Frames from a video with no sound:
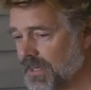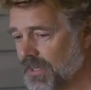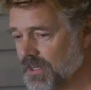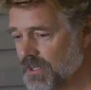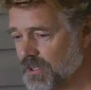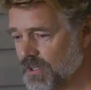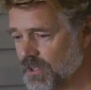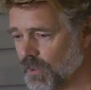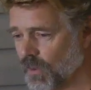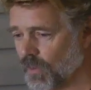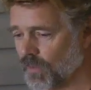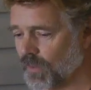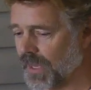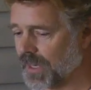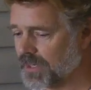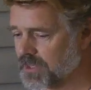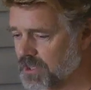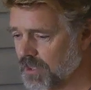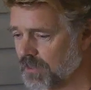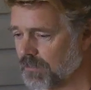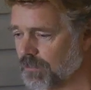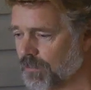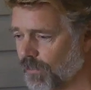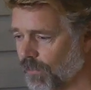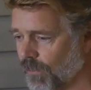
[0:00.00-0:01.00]
So
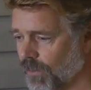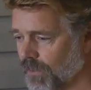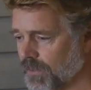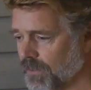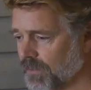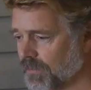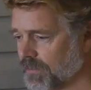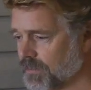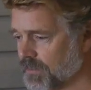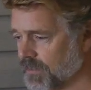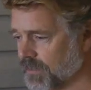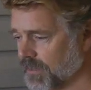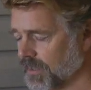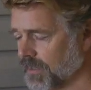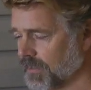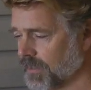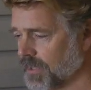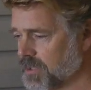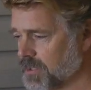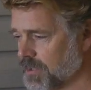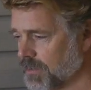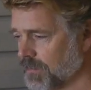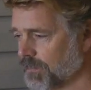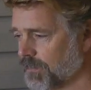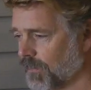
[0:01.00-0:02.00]
that's an important
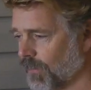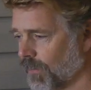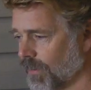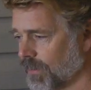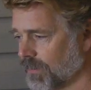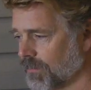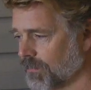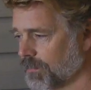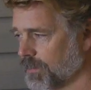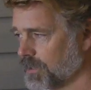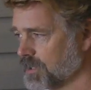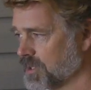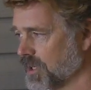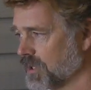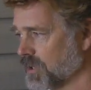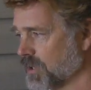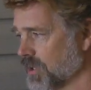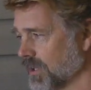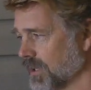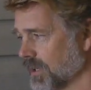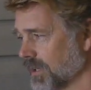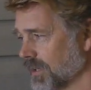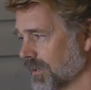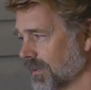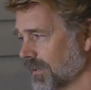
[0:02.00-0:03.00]

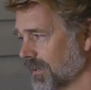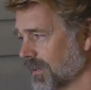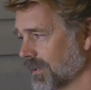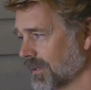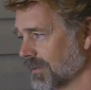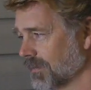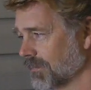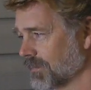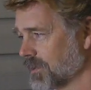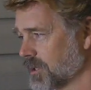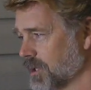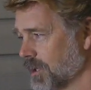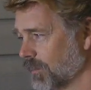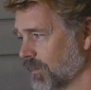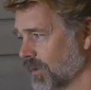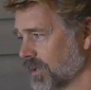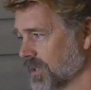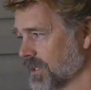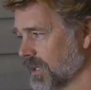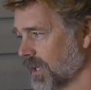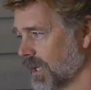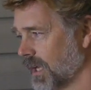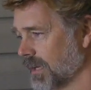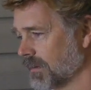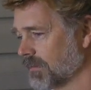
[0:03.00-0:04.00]
position in
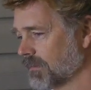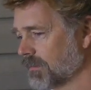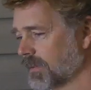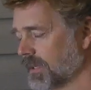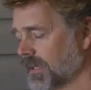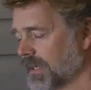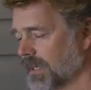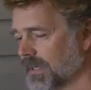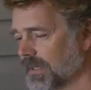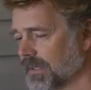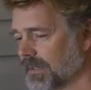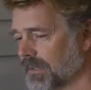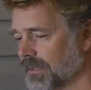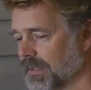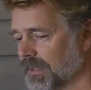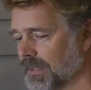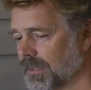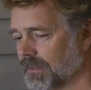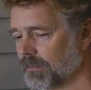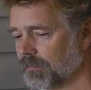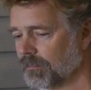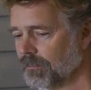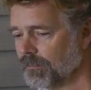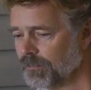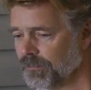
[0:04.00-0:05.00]
someone's life. And
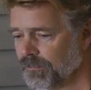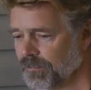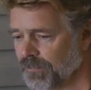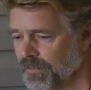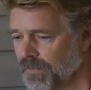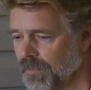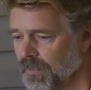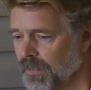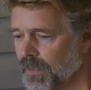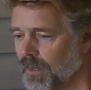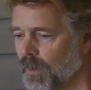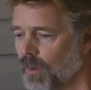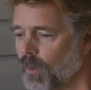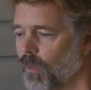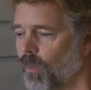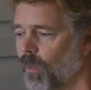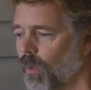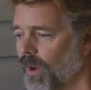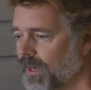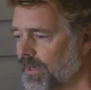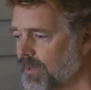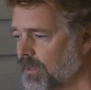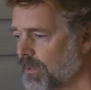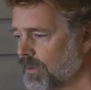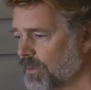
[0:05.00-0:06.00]

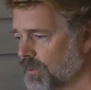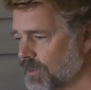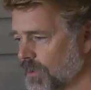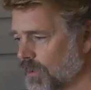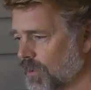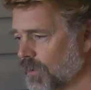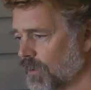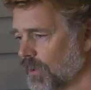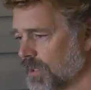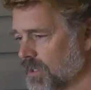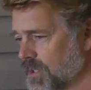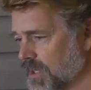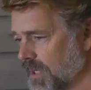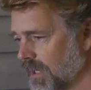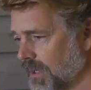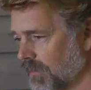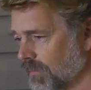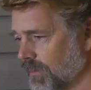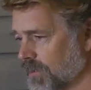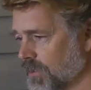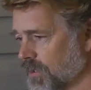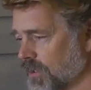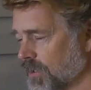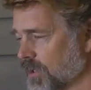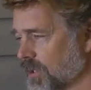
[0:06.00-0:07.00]
when you do a
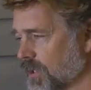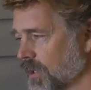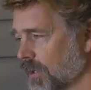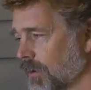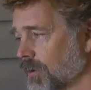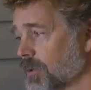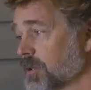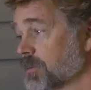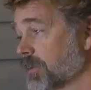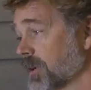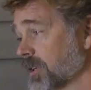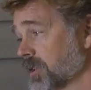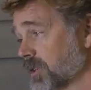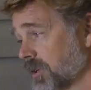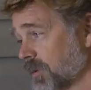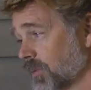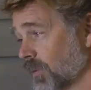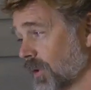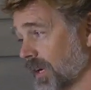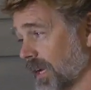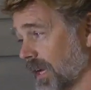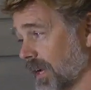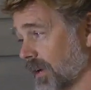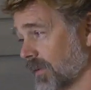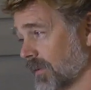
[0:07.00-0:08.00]
television show, especially
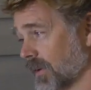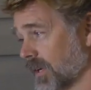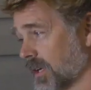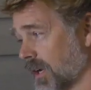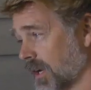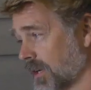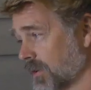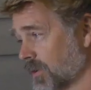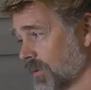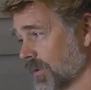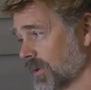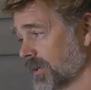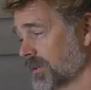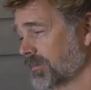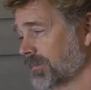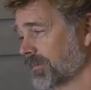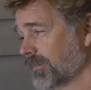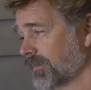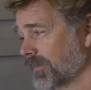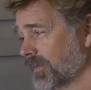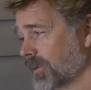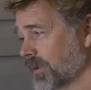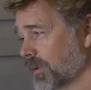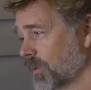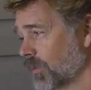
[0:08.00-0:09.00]
one out of the country,
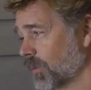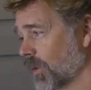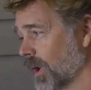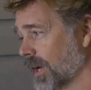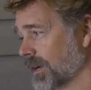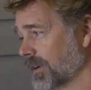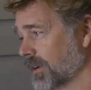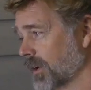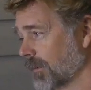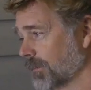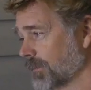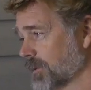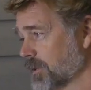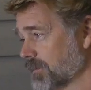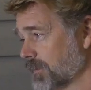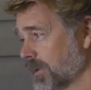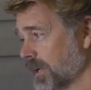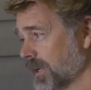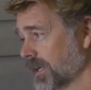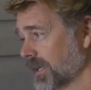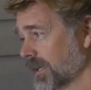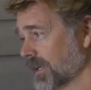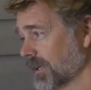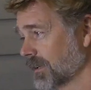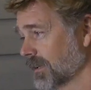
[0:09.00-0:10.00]
you wind up
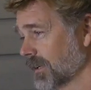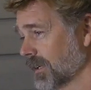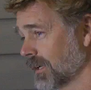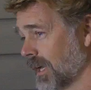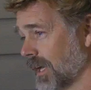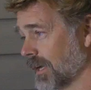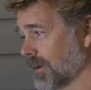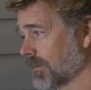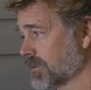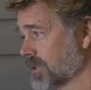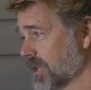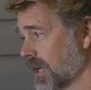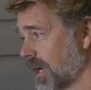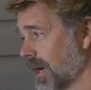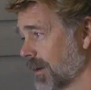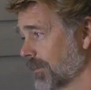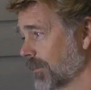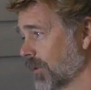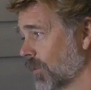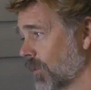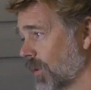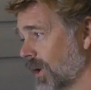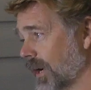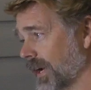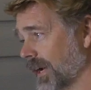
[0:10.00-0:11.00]
spending a lot of
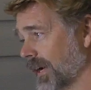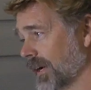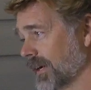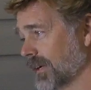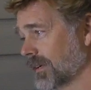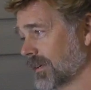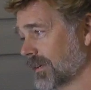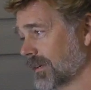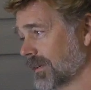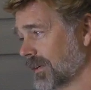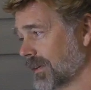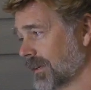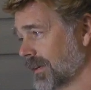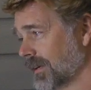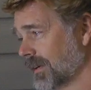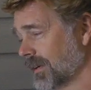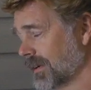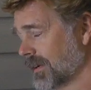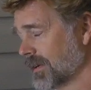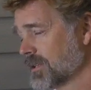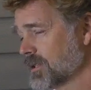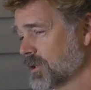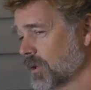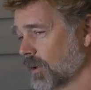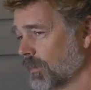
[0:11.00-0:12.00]
time away.
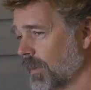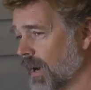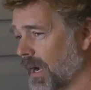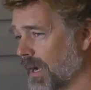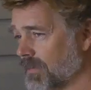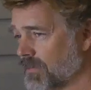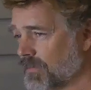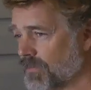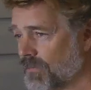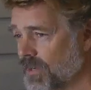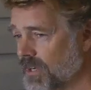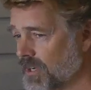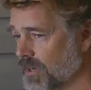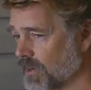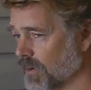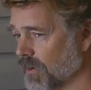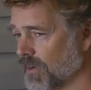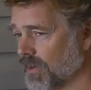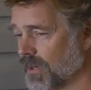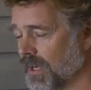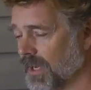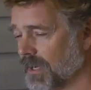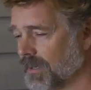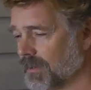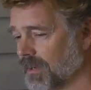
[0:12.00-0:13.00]
So my fear,
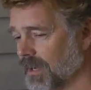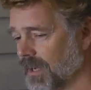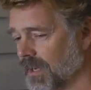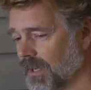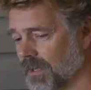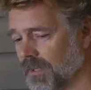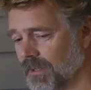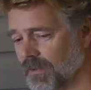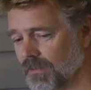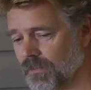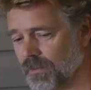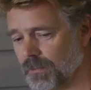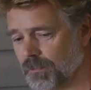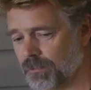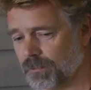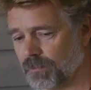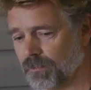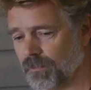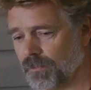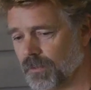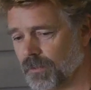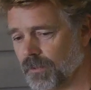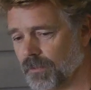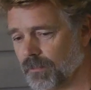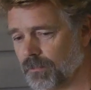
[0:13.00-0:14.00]
and
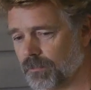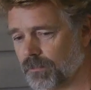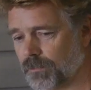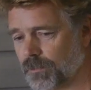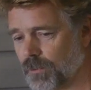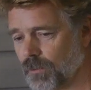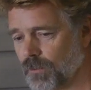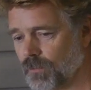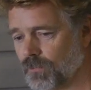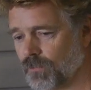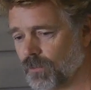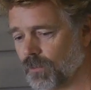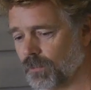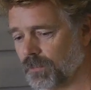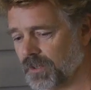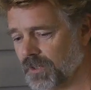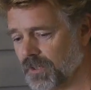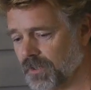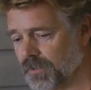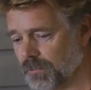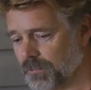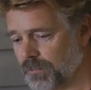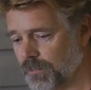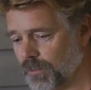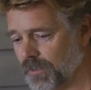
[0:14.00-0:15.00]
the proof will be
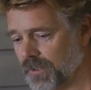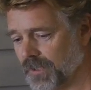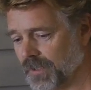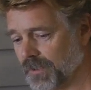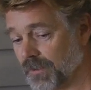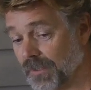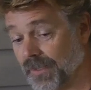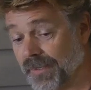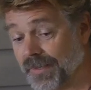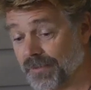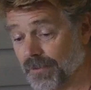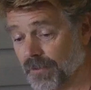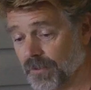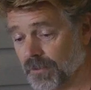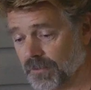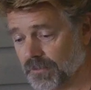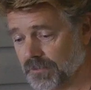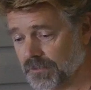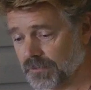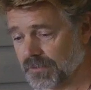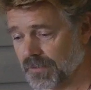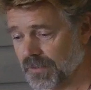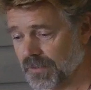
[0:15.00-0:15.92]
in the pudding later,